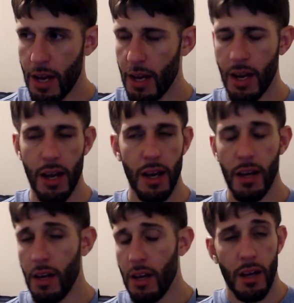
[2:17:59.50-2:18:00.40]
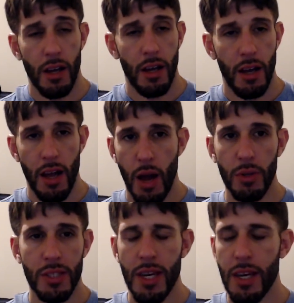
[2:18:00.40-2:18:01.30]
I
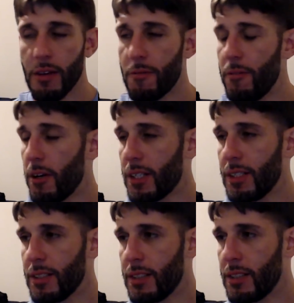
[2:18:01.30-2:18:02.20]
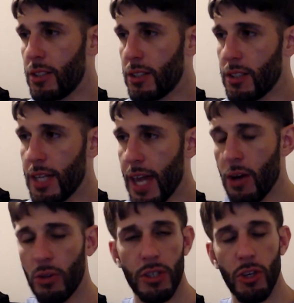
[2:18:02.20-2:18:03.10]
would take fucking Gail